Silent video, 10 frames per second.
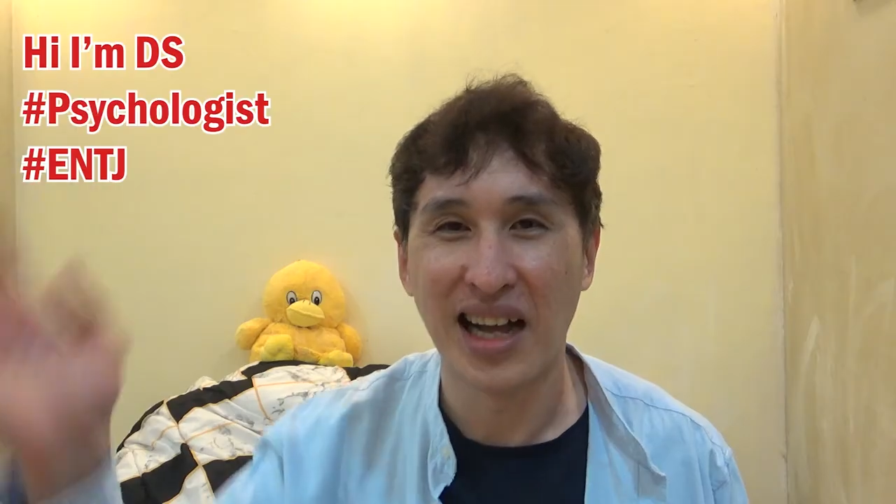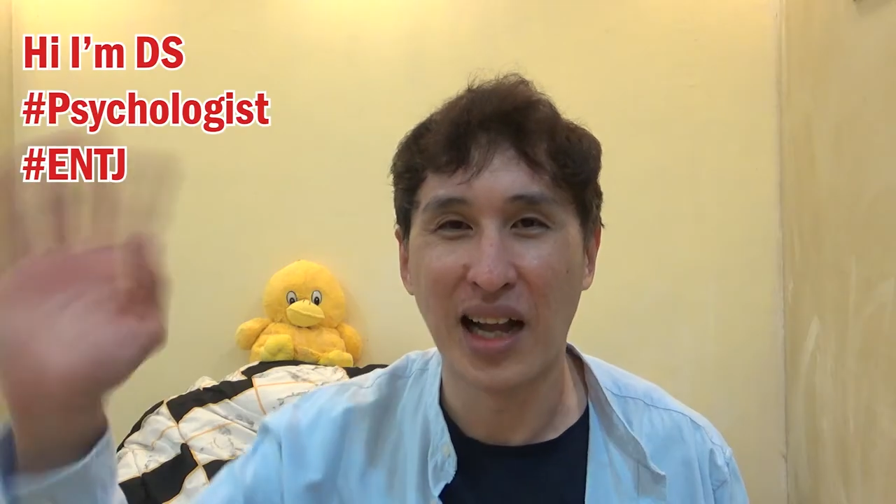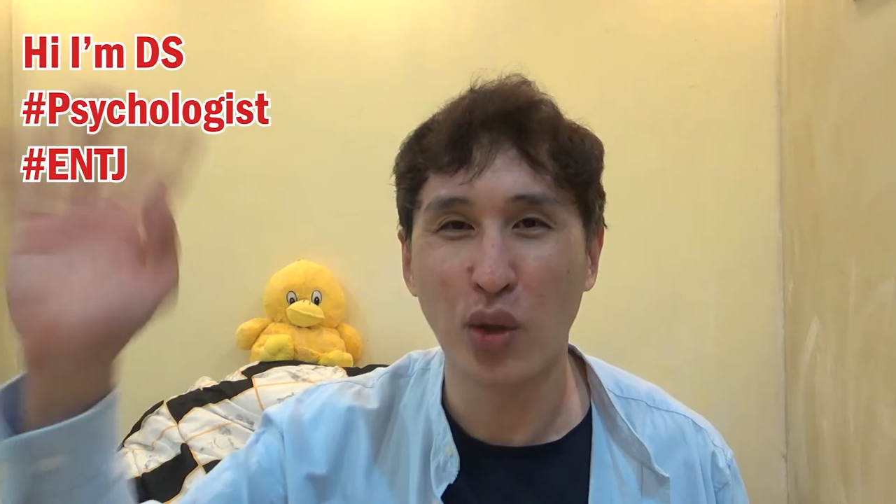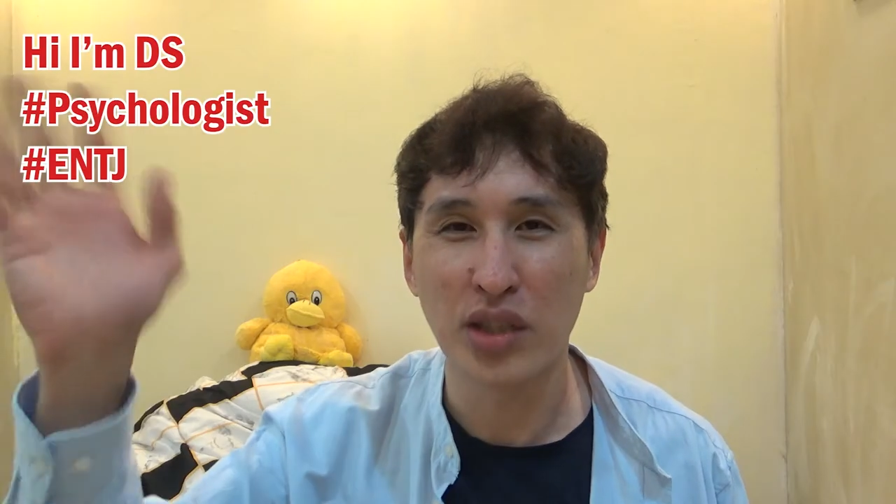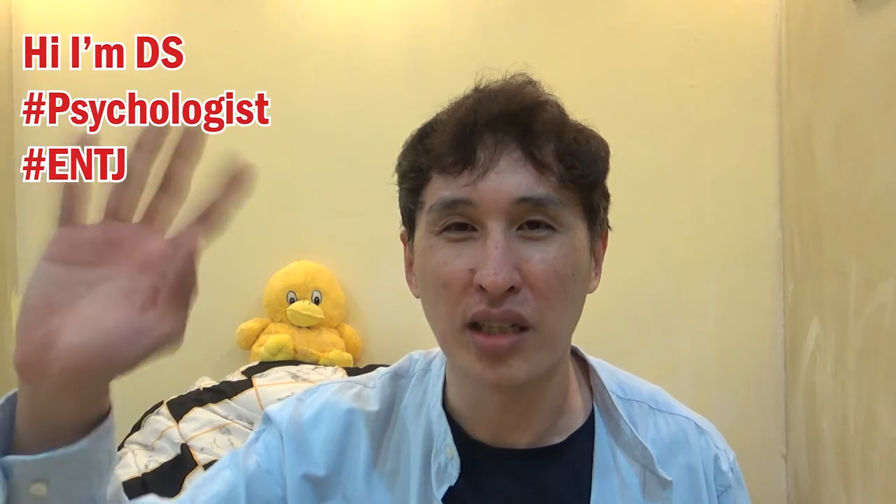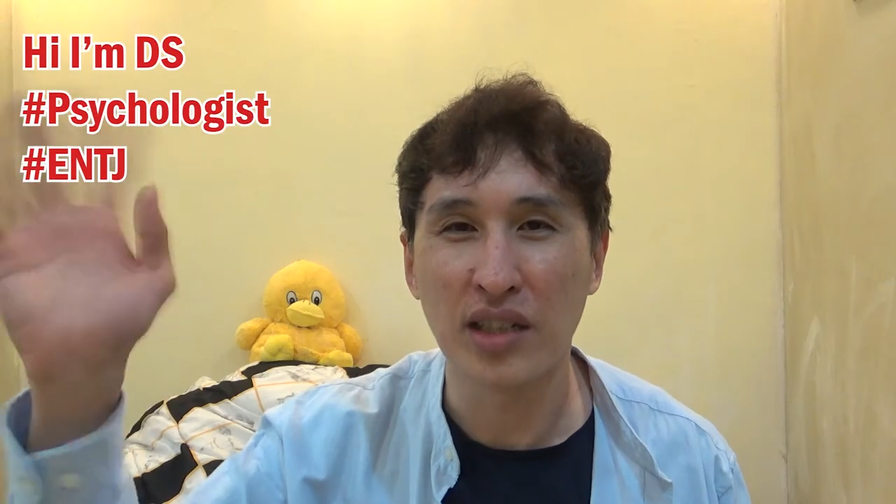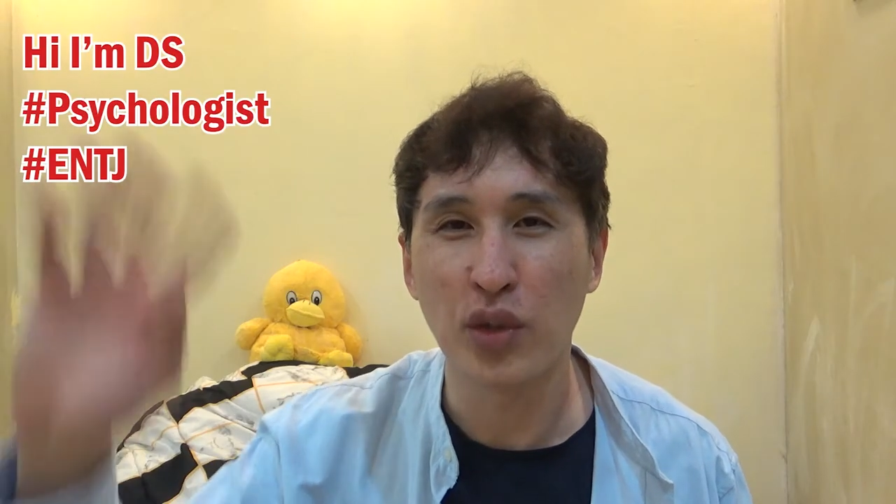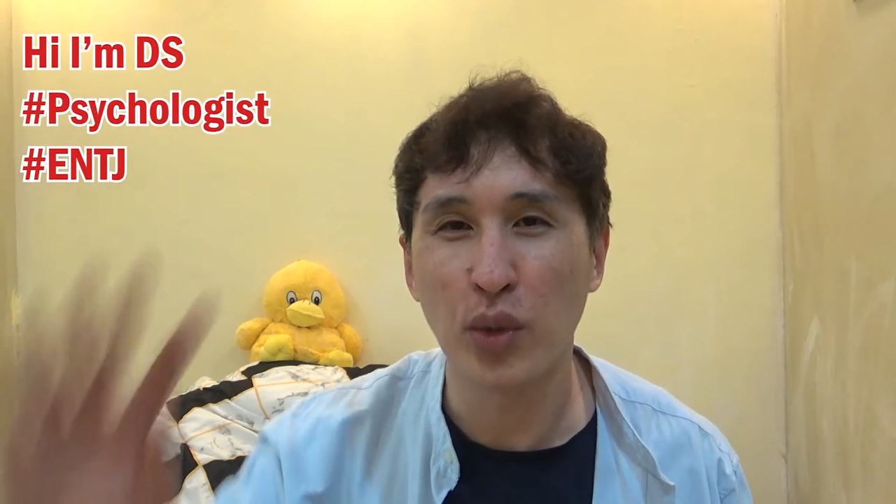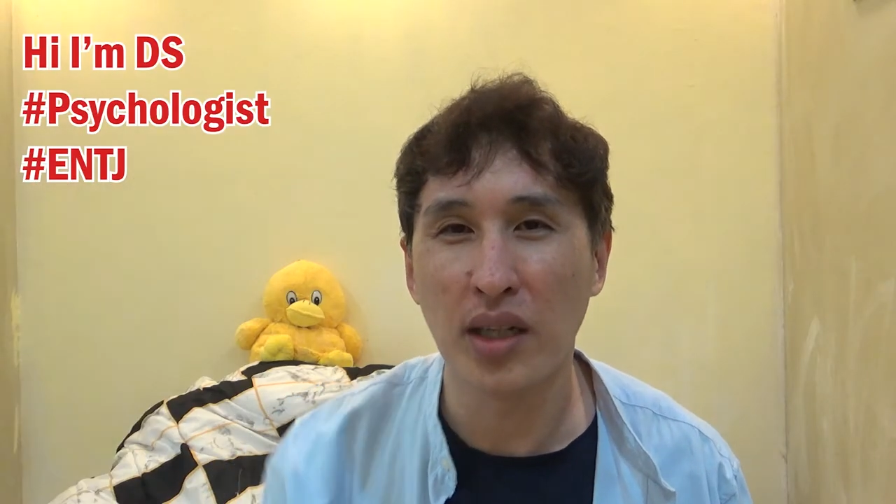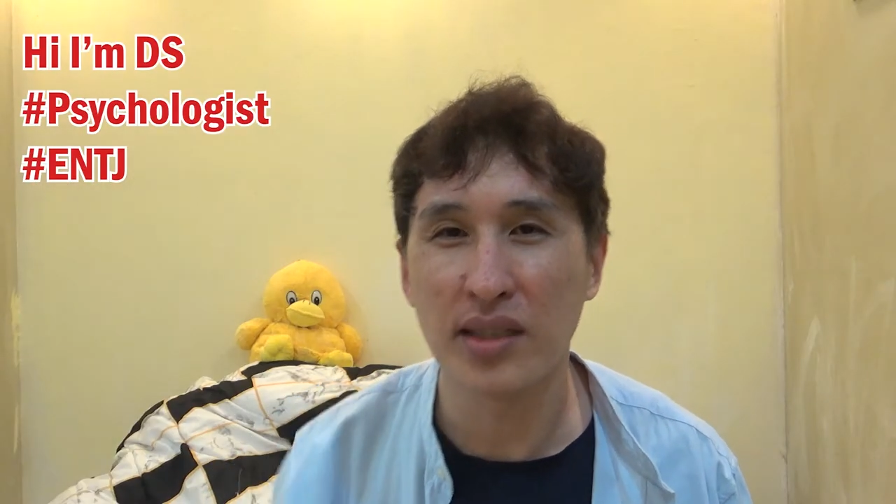Hello Shiny
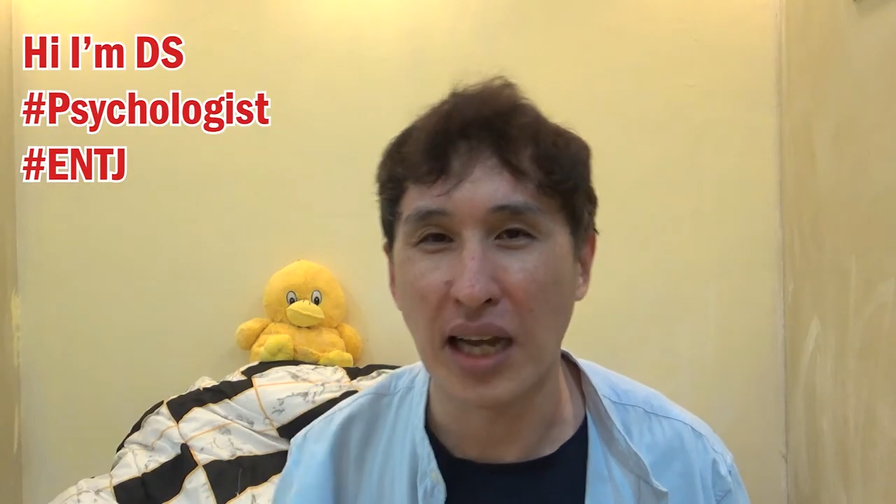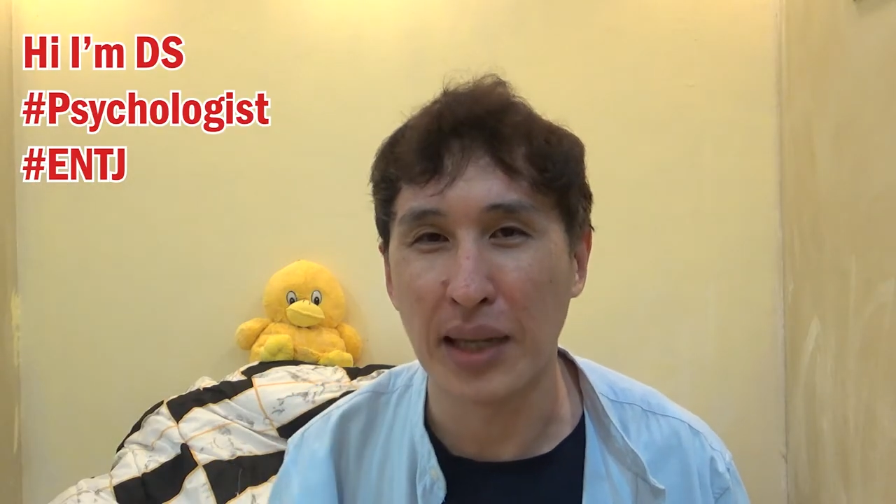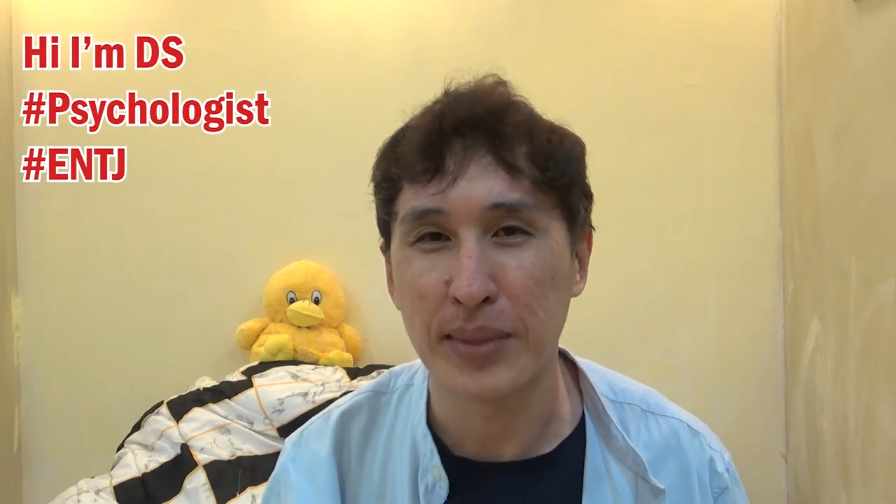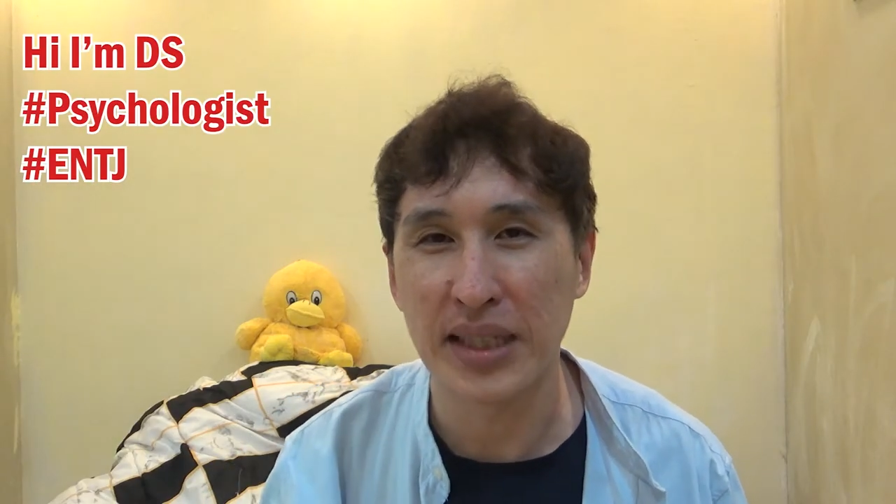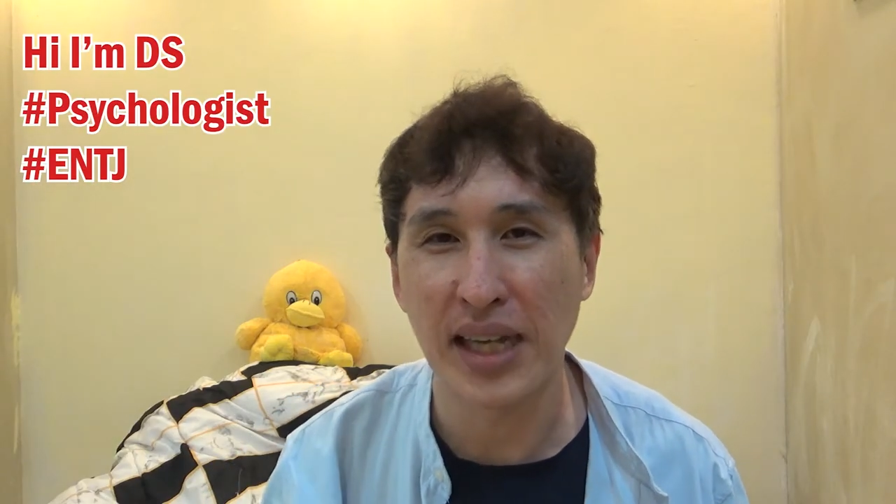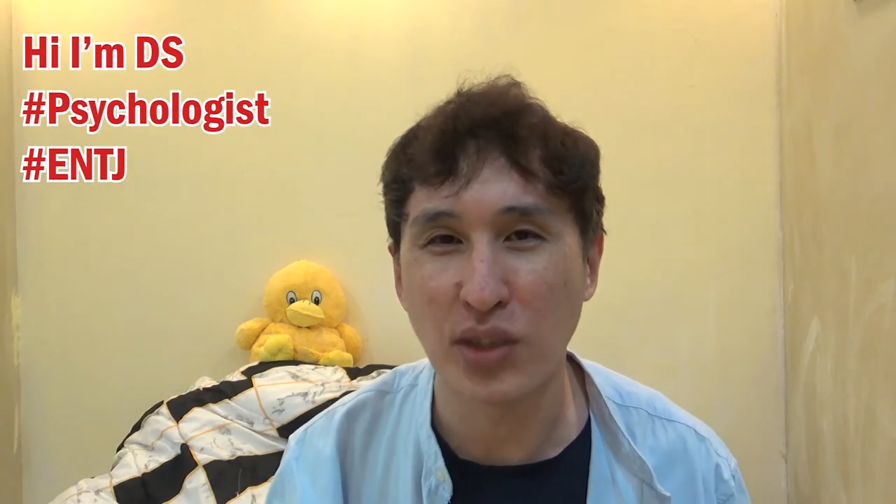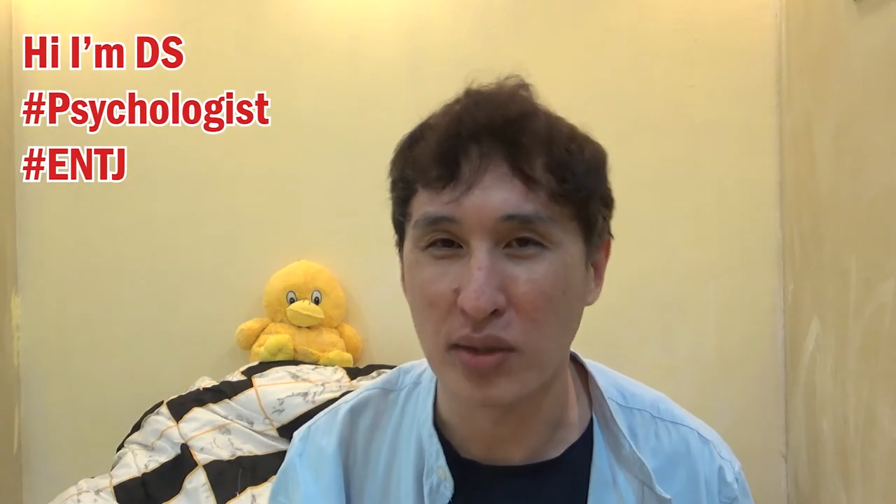viewers, I am DS,